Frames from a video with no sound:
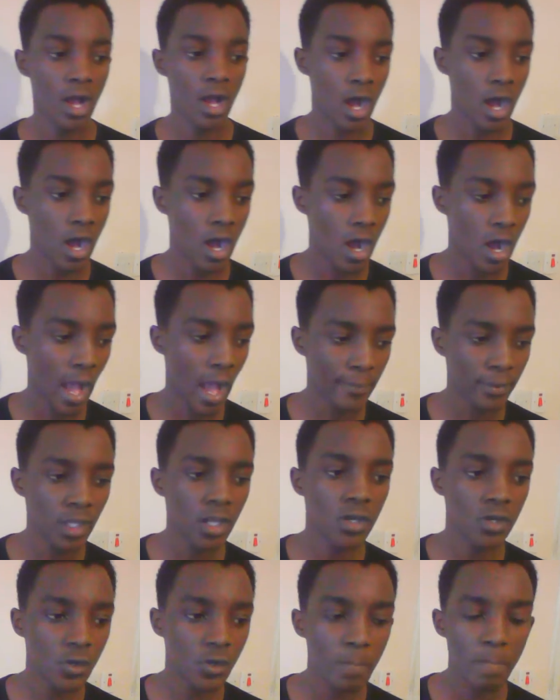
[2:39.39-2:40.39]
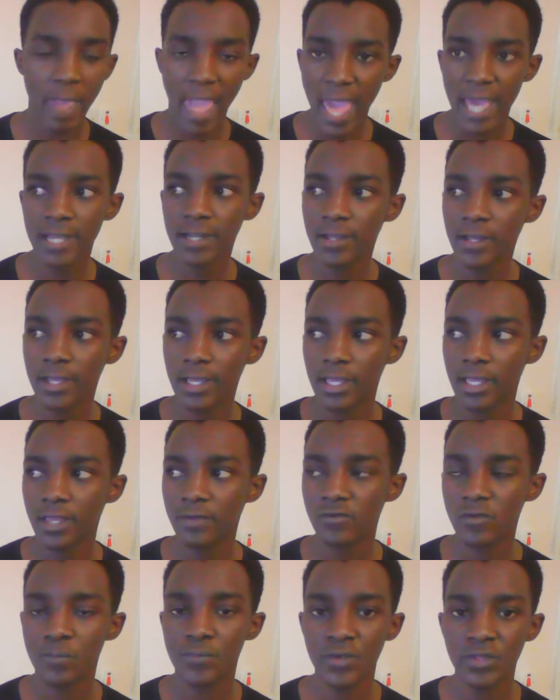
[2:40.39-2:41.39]
I'm gonna look mad
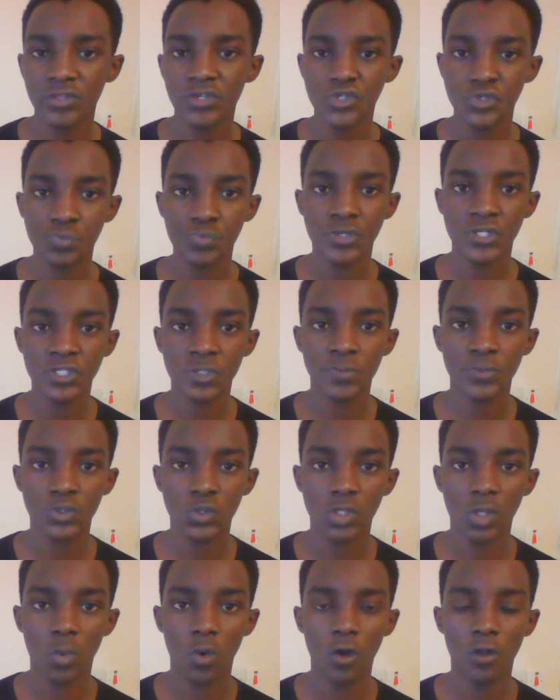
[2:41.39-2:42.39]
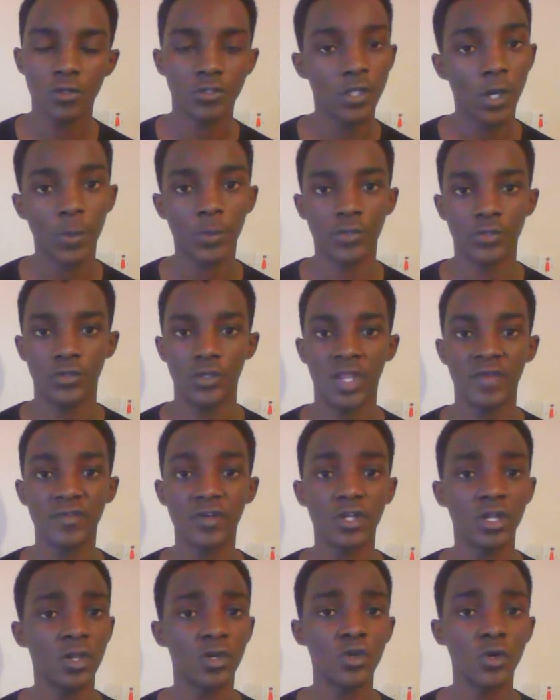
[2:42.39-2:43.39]
if I bring this principle to the world. No, you're never
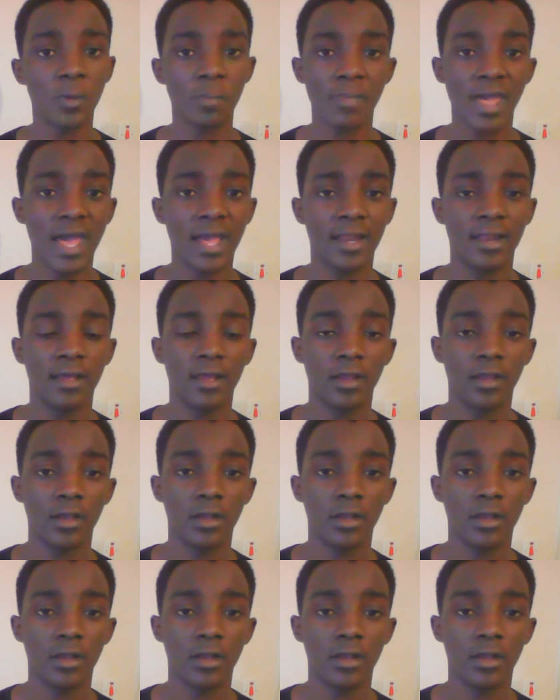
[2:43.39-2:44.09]
gonna look mad.